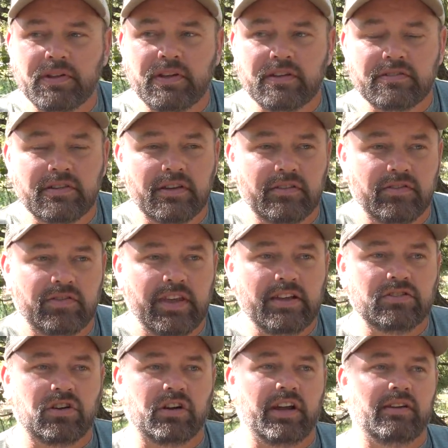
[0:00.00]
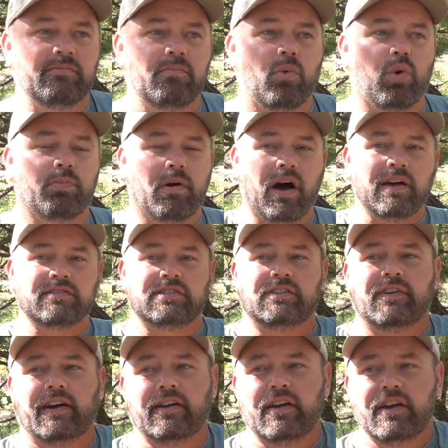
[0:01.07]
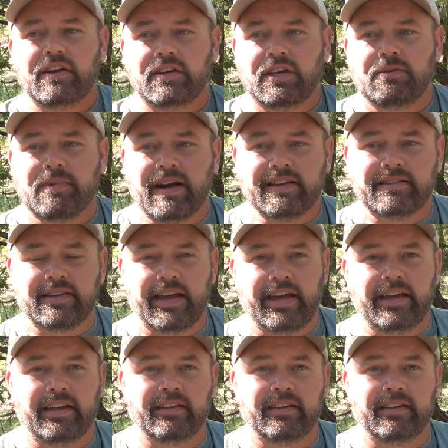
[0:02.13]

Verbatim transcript: It just uh, things aren't getting more positive, I, you might say.